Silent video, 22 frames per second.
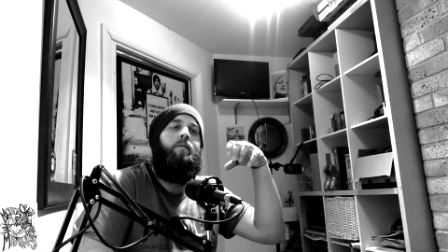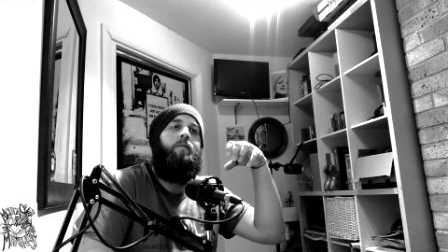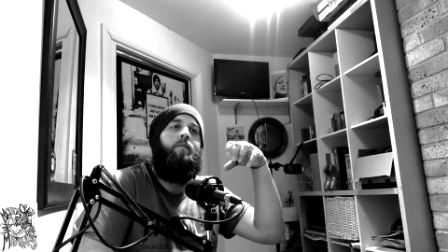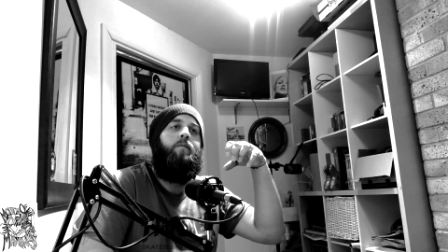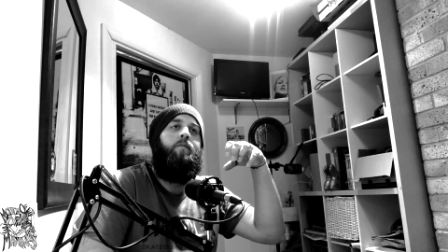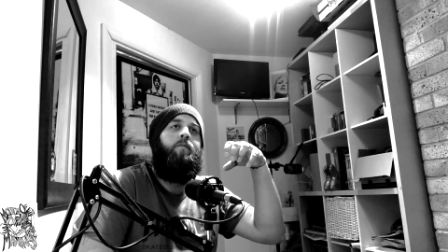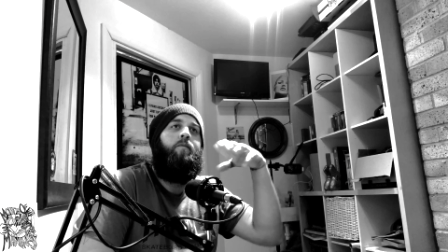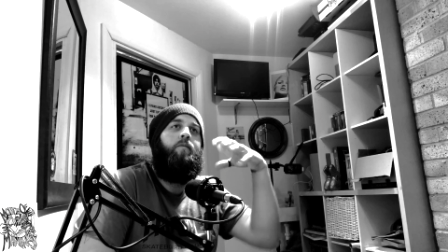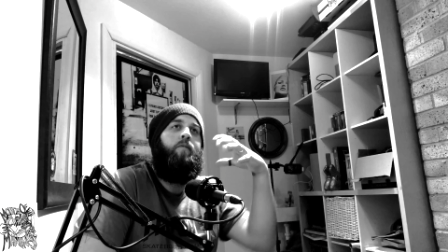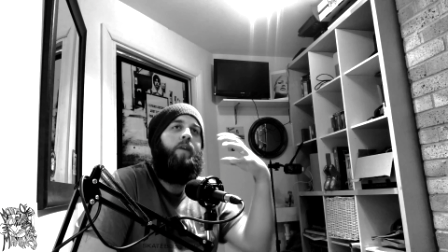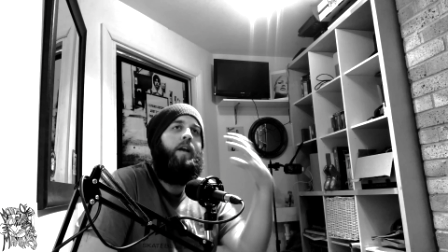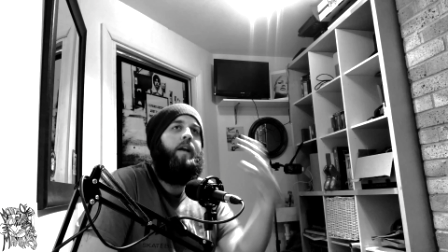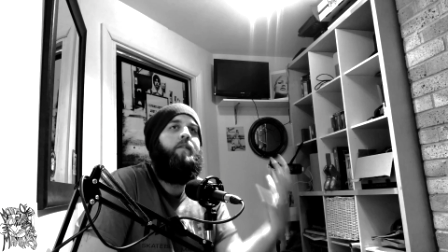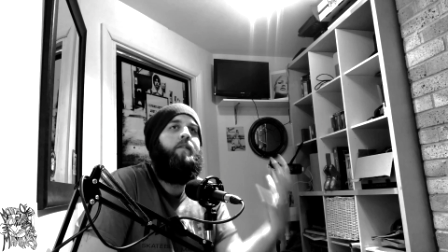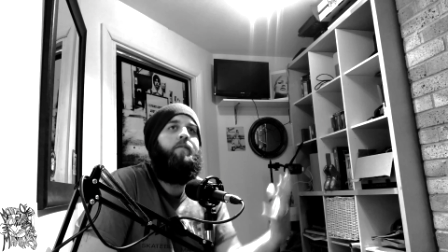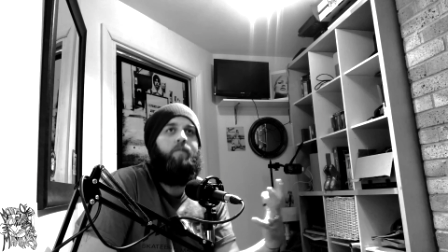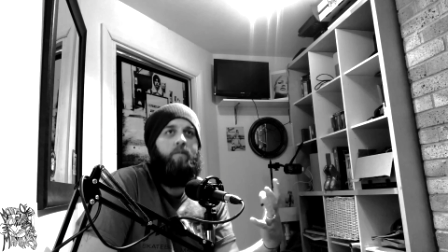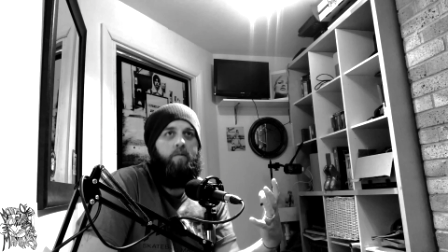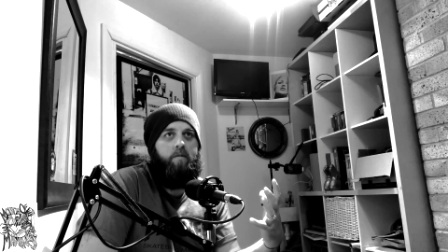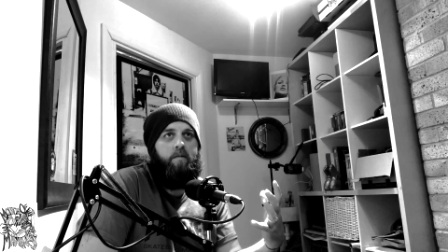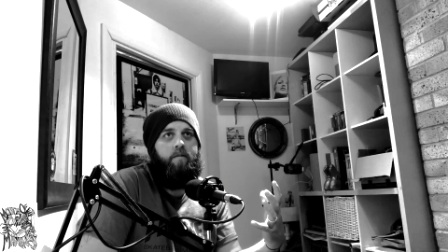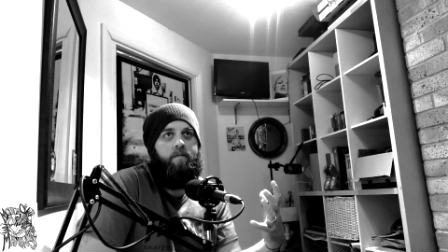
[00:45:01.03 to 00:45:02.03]

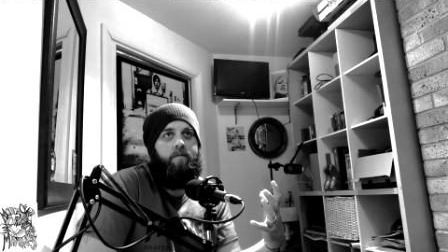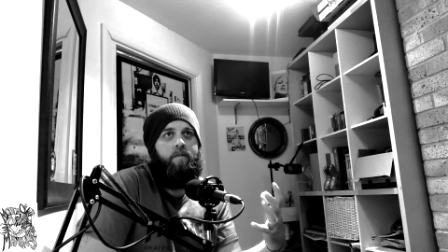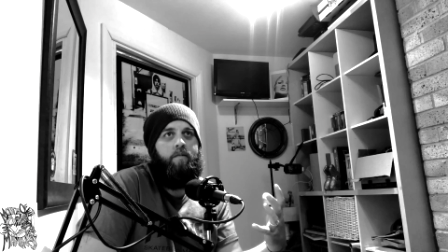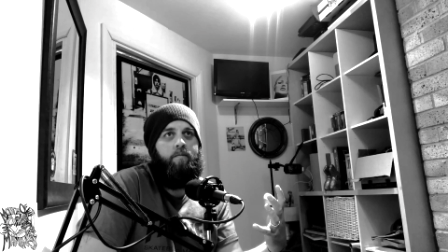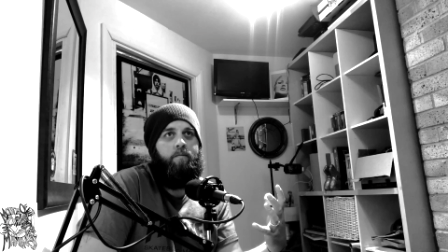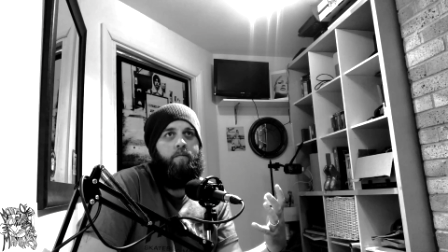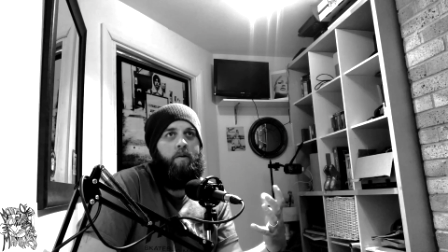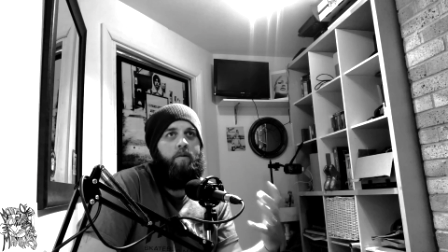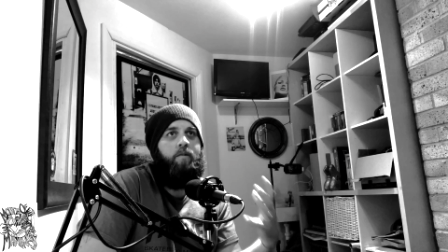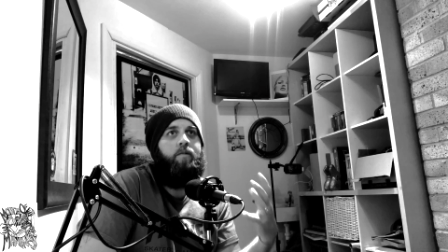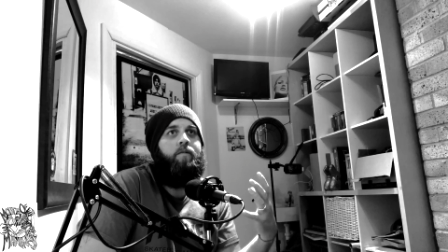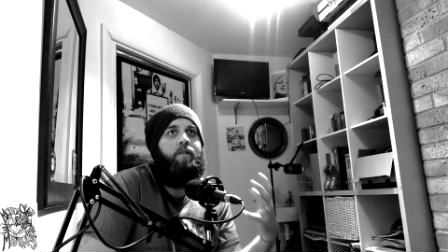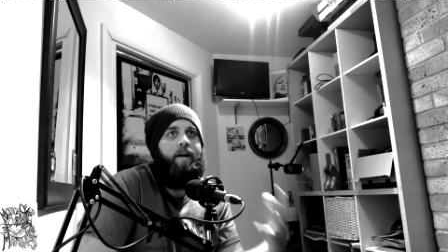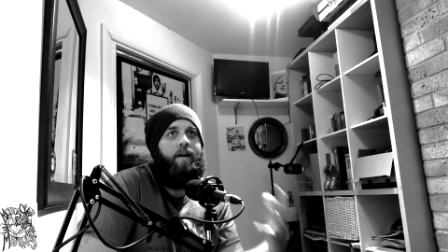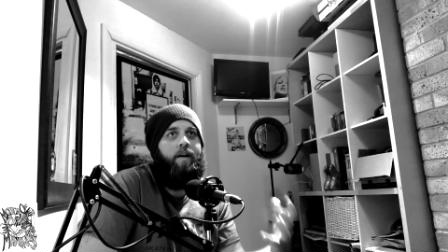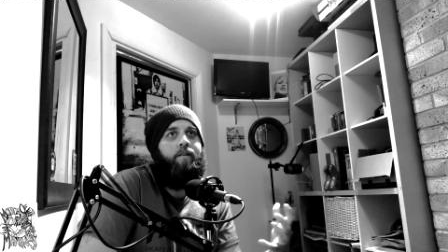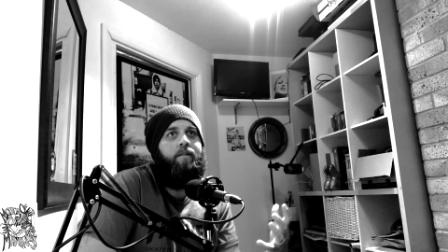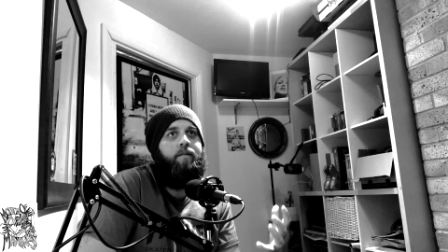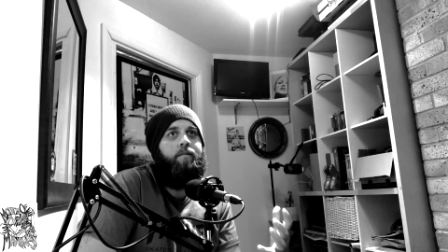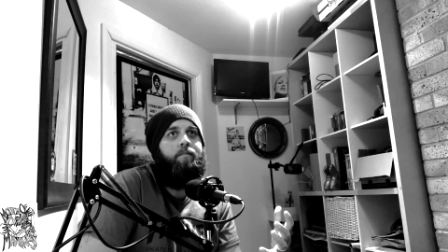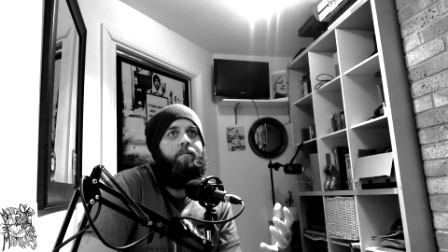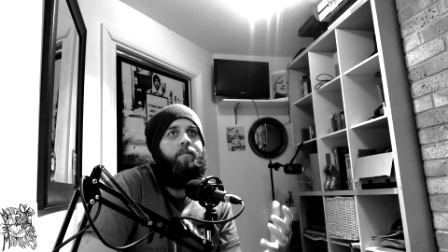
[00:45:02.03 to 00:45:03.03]
fearful of the world
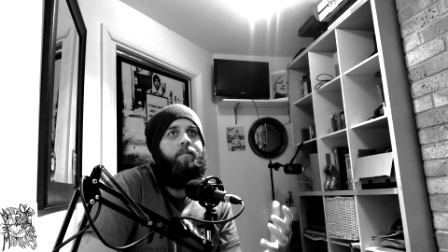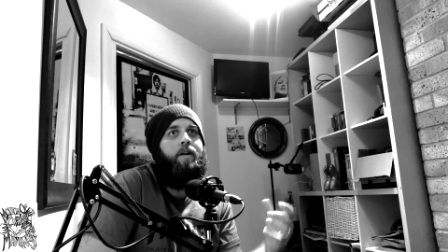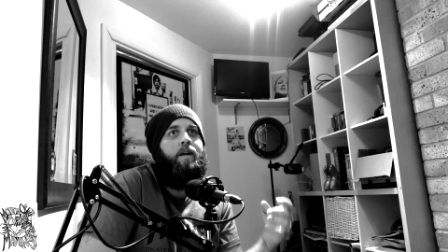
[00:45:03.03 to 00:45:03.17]
around them.